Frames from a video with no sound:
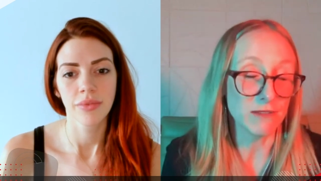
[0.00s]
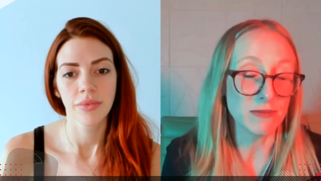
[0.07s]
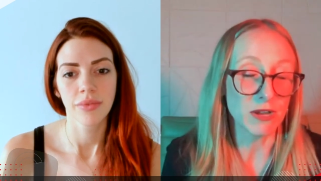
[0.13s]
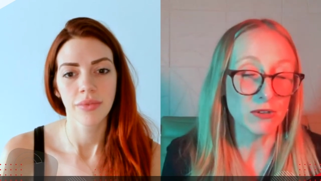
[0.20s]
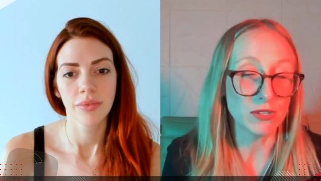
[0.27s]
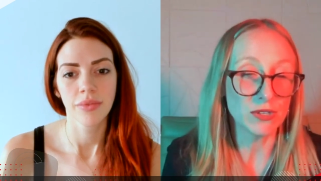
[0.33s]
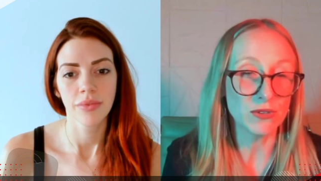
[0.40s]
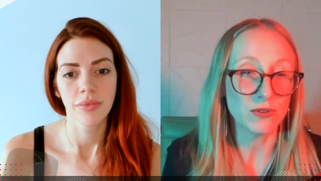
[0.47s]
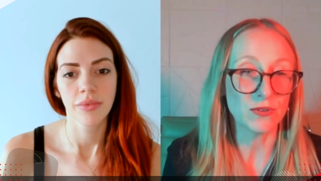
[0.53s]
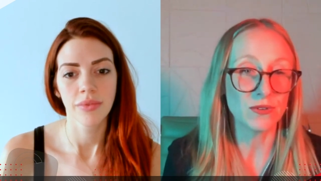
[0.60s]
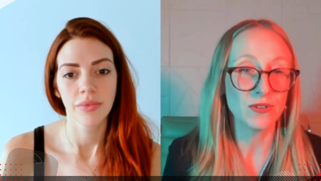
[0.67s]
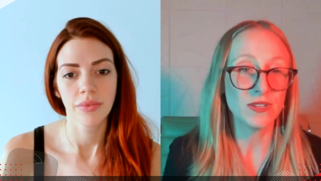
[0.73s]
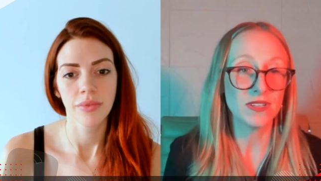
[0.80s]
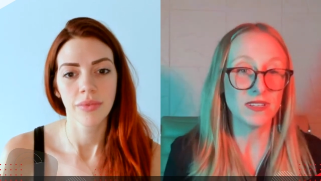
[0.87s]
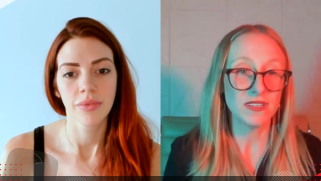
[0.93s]
Speaker 1: about
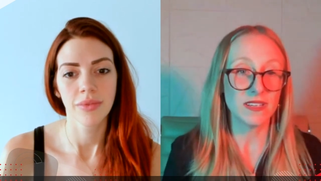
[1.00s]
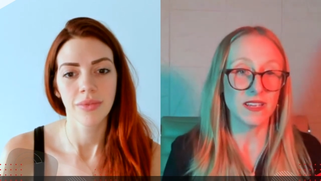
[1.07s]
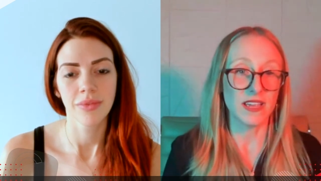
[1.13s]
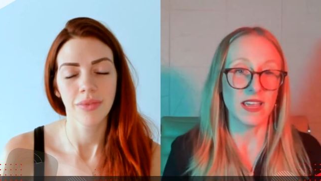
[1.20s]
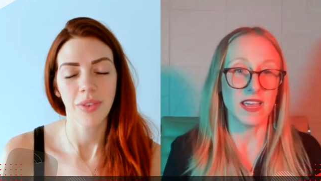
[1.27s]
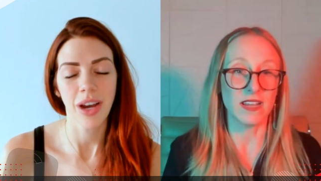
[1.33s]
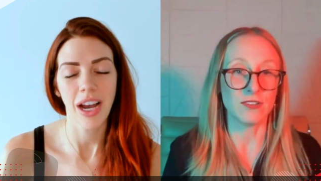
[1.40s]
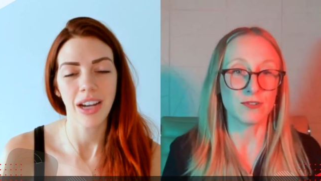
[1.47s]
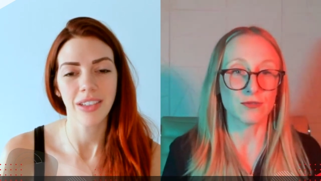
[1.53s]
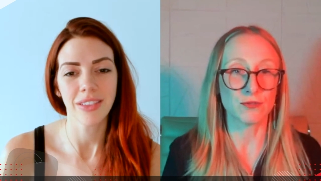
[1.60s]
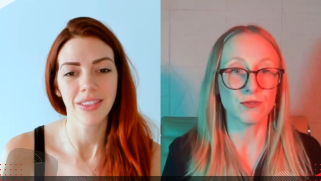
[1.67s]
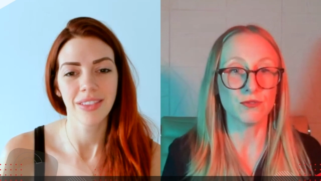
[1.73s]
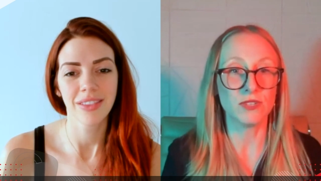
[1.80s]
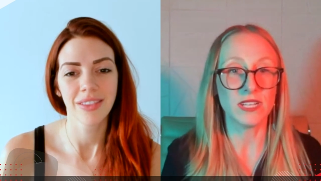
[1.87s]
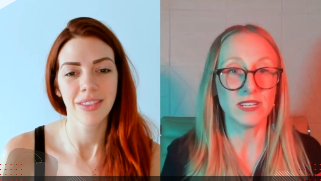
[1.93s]
you. And wow.
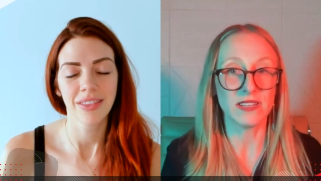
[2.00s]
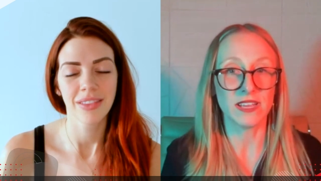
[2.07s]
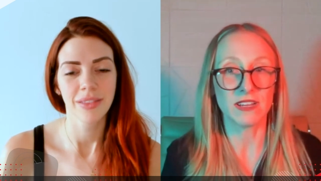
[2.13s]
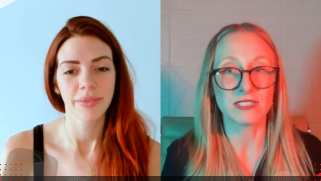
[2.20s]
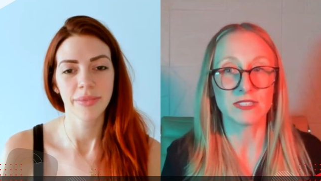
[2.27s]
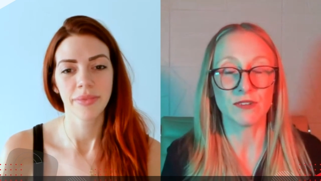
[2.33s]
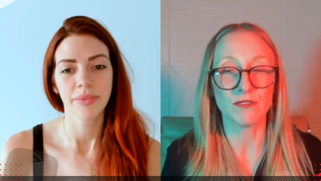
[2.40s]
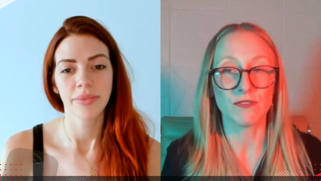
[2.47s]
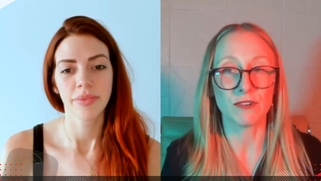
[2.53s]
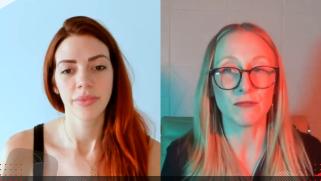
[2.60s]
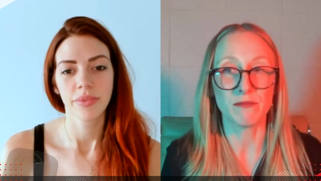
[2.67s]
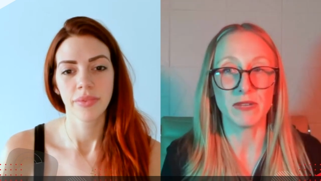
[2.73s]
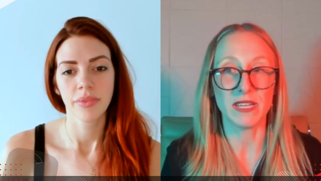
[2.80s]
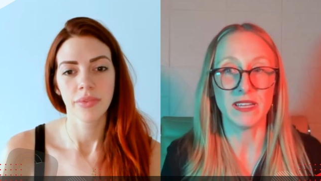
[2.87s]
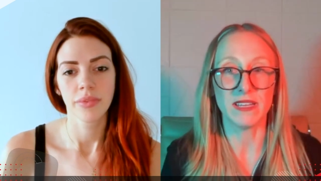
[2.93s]
truly, like, so
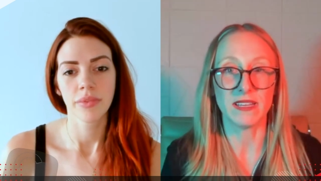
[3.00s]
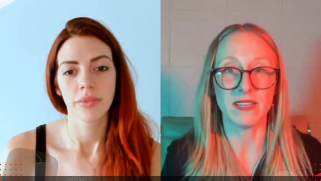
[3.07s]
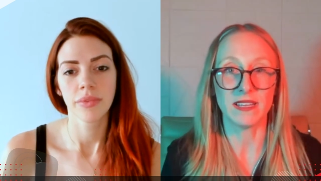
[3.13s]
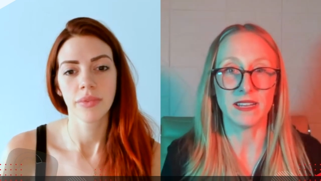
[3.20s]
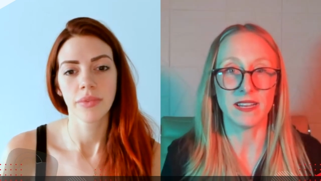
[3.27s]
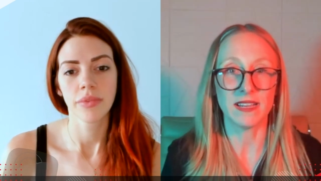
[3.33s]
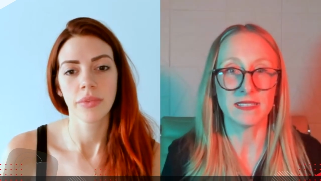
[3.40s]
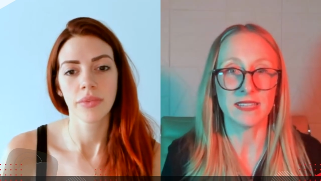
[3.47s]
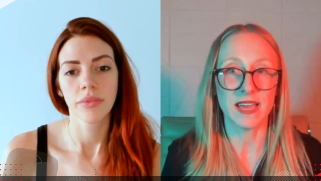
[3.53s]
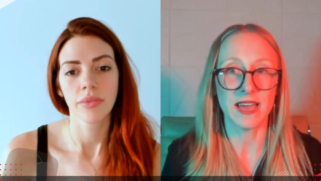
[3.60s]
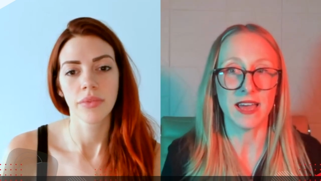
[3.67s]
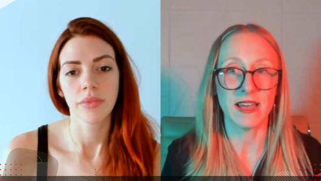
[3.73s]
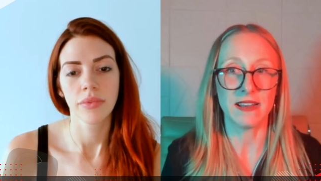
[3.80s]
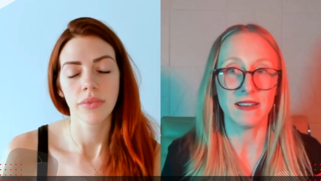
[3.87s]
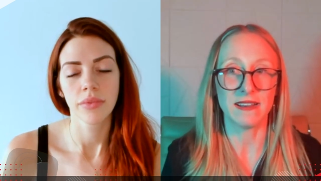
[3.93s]
for me, it has
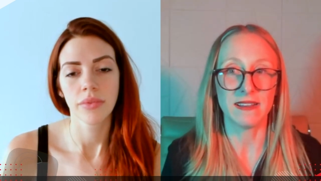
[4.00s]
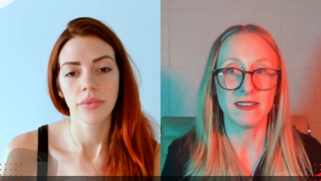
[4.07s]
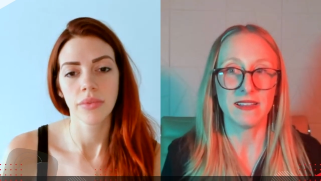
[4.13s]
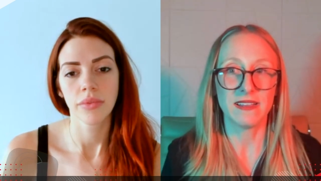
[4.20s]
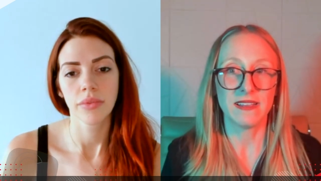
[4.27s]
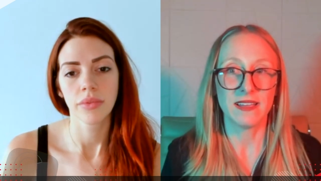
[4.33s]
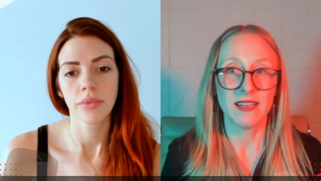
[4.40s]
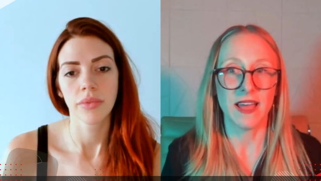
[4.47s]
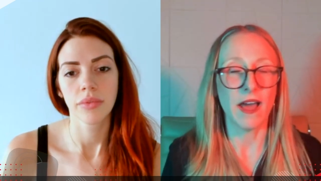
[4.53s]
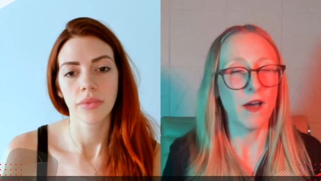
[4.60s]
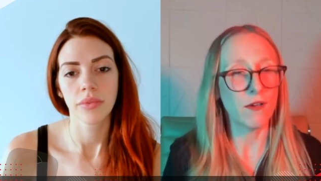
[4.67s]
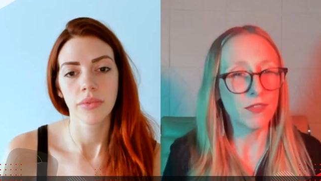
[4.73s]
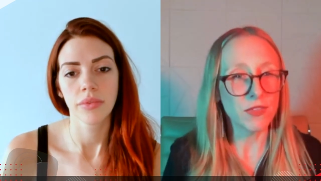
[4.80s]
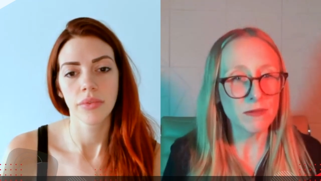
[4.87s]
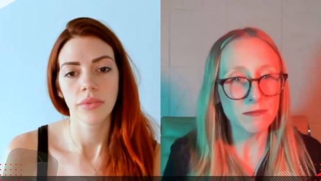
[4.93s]
had
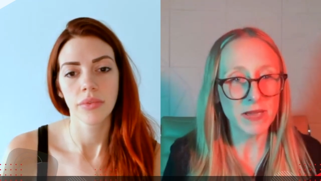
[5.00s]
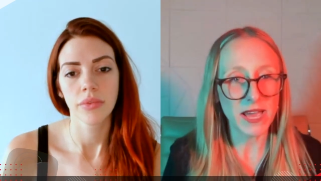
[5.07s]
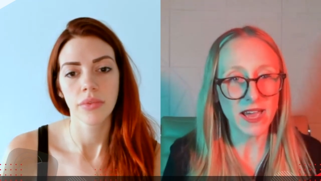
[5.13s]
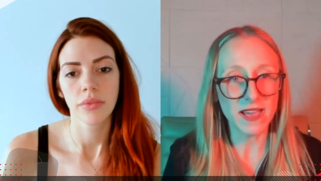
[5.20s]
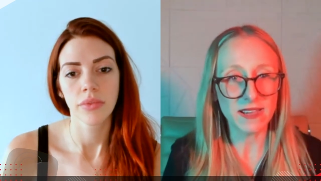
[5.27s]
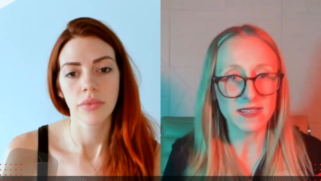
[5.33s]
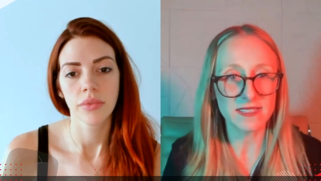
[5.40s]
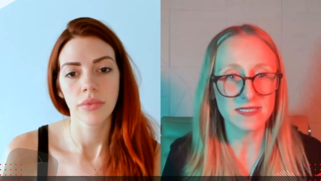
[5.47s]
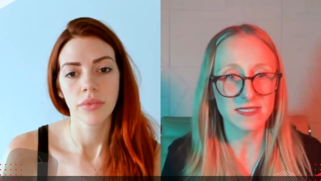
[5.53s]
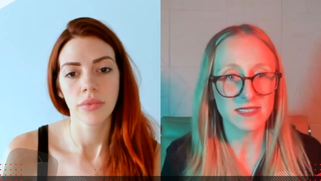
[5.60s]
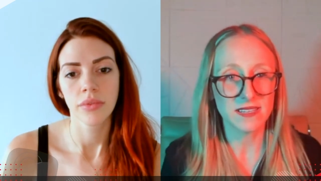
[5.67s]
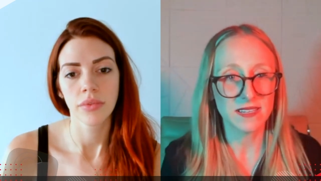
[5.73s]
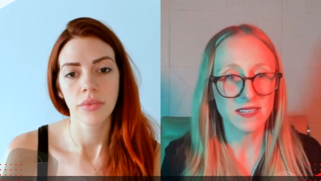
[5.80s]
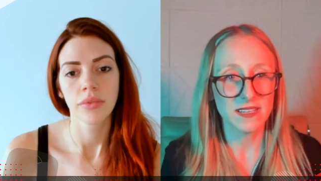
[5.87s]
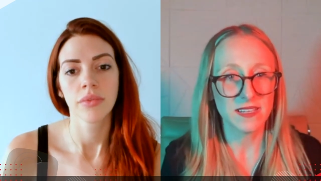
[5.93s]
health
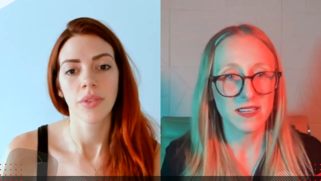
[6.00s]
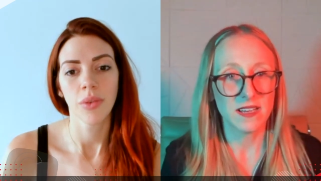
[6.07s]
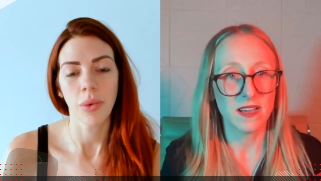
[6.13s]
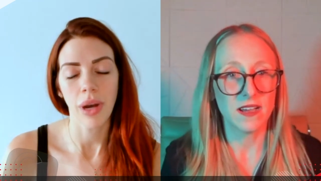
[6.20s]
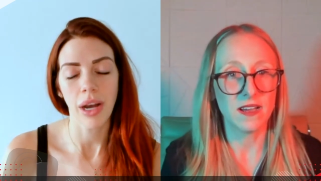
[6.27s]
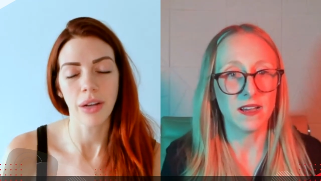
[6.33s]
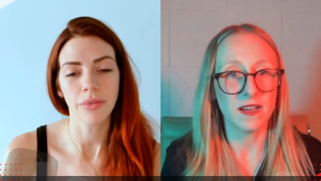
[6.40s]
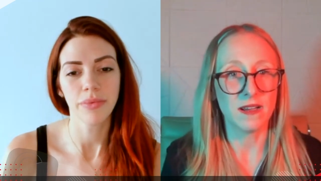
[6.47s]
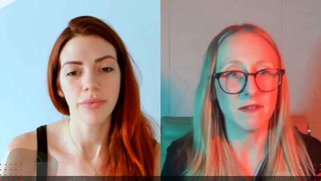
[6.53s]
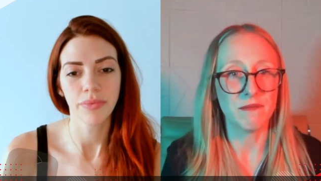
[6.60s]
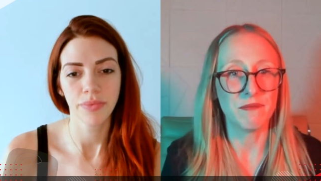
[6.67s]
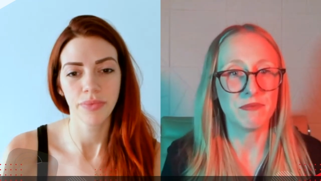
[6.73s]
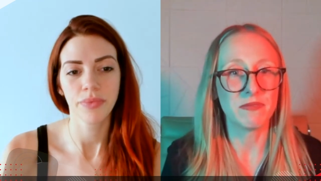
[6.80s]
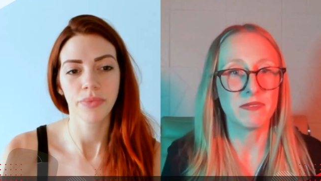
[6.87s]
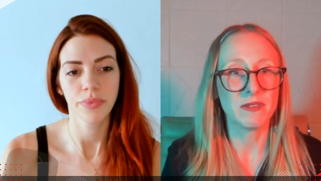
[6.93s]
impacts uh-huh.
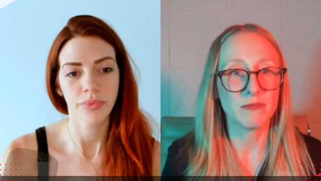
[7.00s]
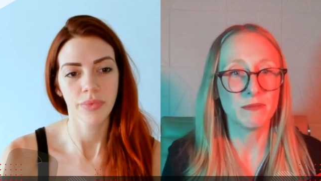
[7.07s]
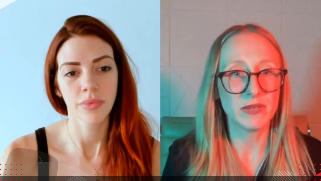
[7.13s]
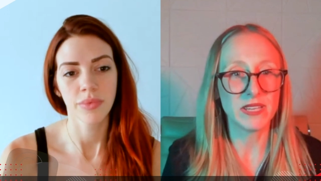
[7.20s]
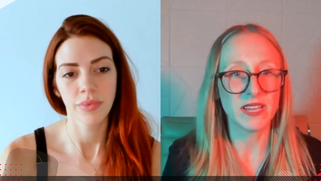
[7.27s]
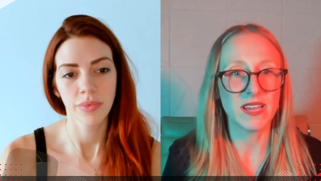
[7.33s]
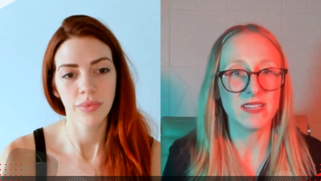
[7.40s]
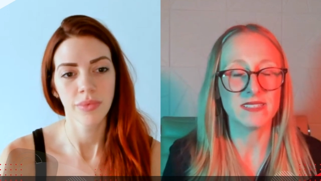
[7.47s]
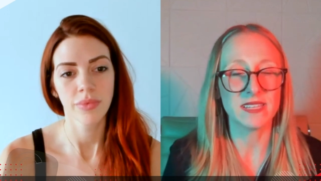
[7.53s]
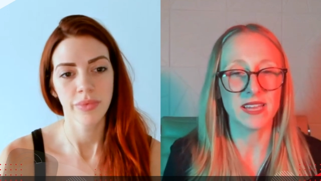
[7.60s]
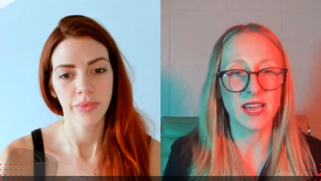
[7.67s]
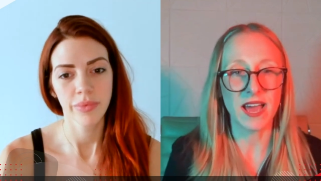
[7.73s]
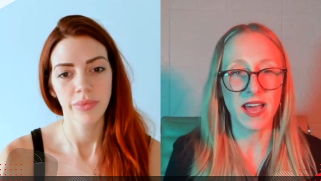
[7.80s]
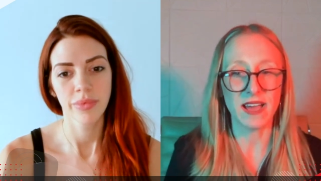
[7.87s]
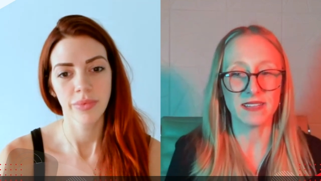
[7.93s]
um, because
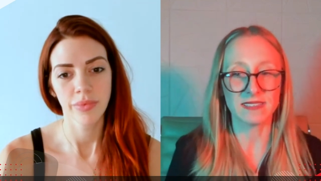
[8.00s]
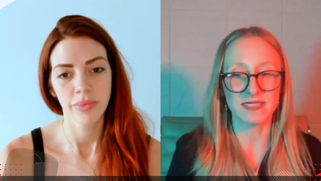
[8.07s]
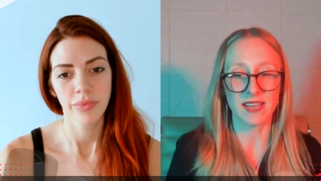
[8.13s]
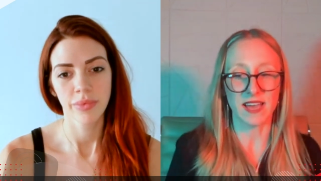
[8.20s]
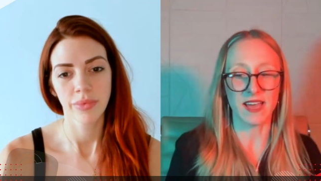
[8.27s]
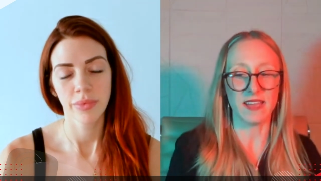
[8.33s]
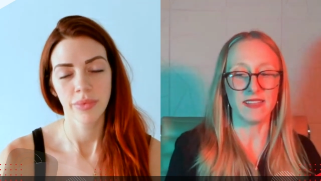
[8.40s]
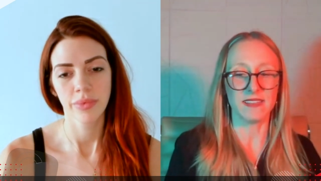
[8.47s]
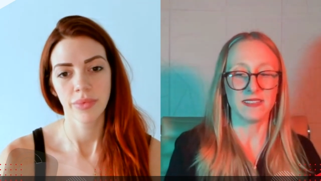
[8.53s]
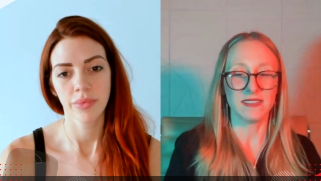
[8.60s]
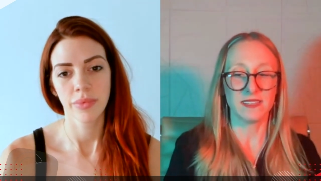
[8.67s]
it has that